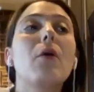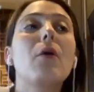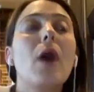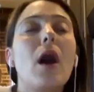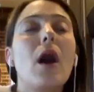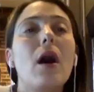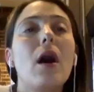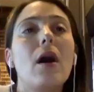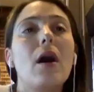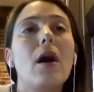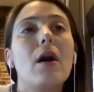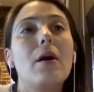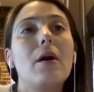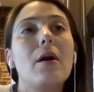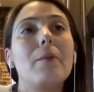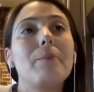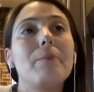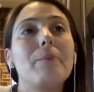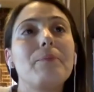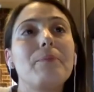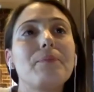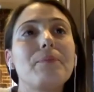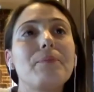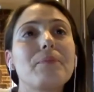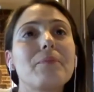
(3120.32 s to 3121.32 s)
um,
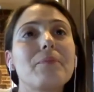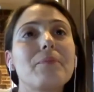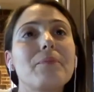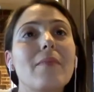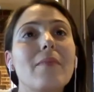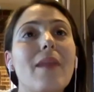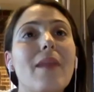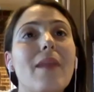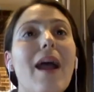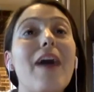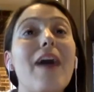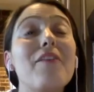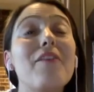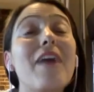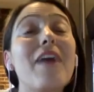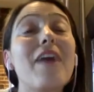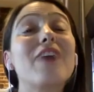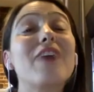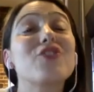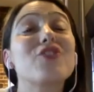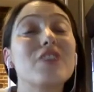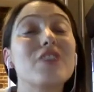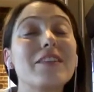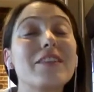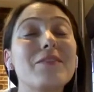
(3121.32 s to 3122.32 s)
I've
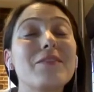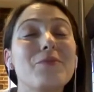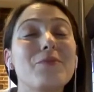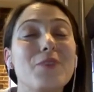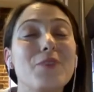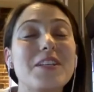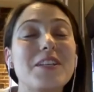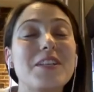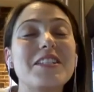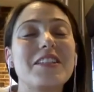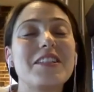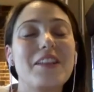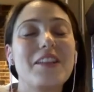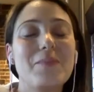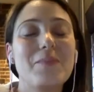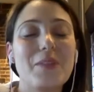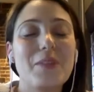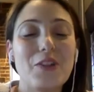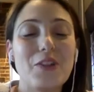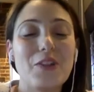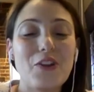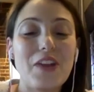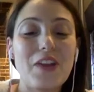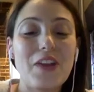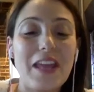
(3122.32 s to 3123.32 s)
actually recently been
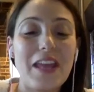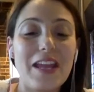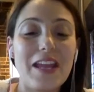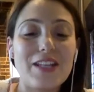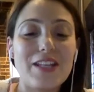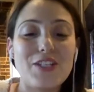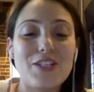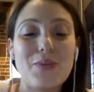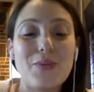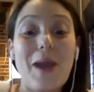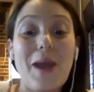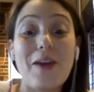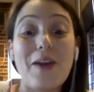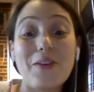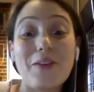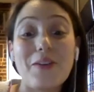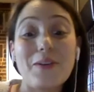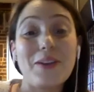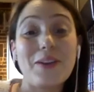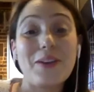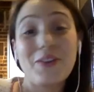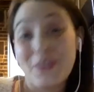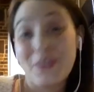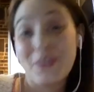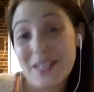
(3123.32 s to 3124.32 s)
looking into how to
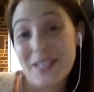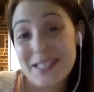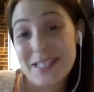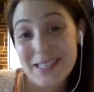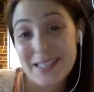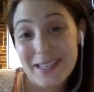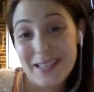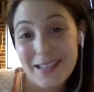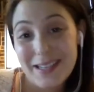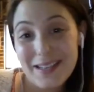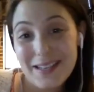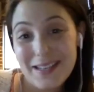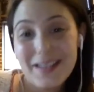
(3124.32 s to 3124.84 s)
increase it.